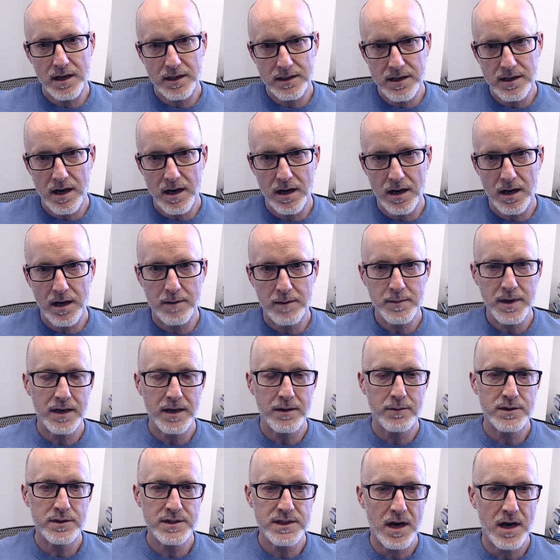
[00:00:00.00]
.com, and
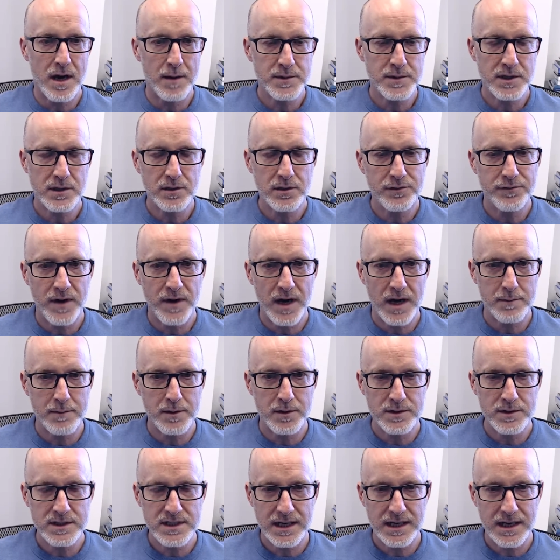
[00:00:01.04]
it was optical fiber
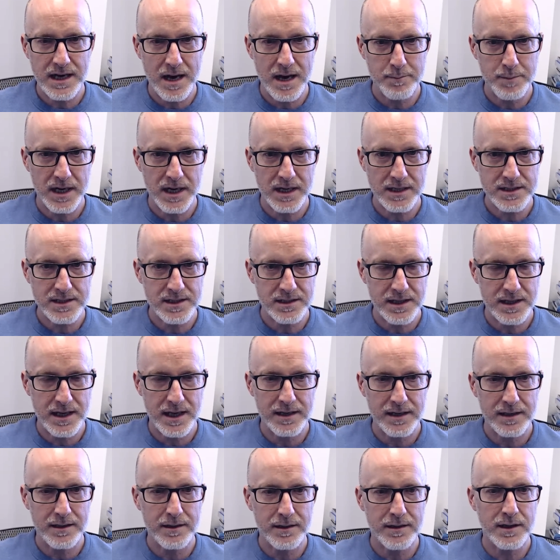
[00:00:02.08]
was the capex, and
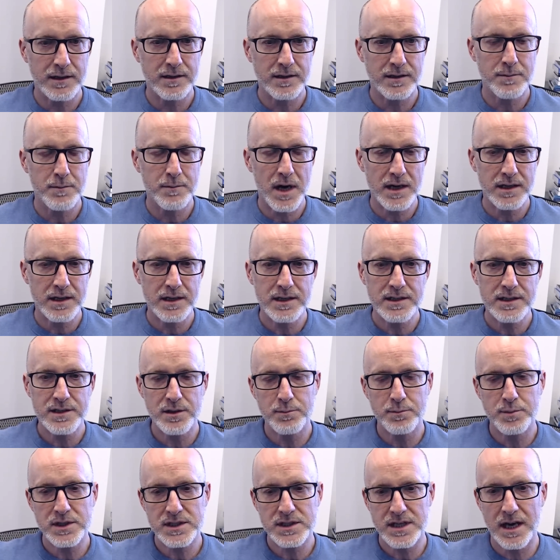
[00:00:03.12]
then the commodity
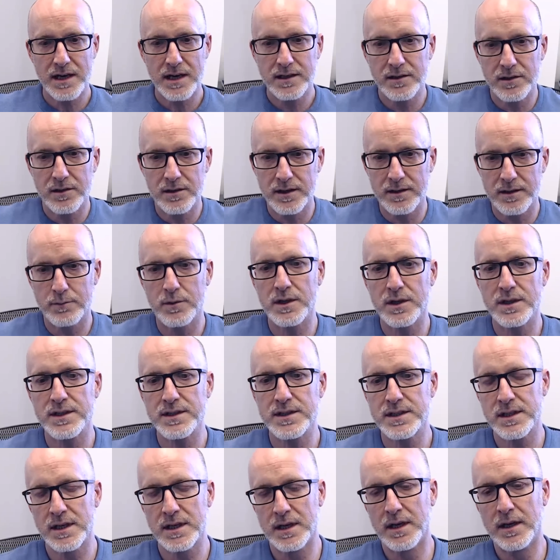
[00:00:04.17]
super cycle, it
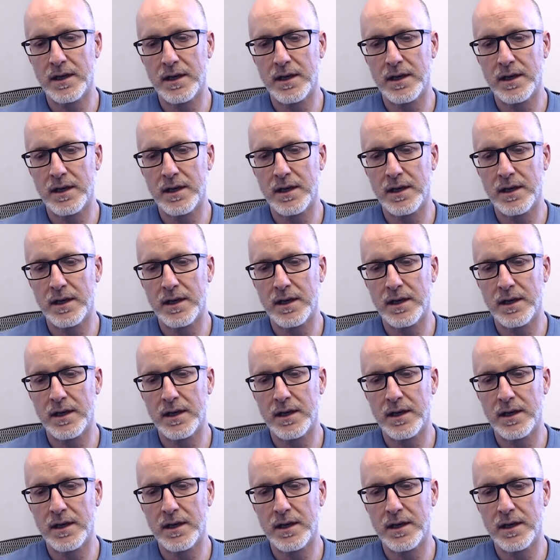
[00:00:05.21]
was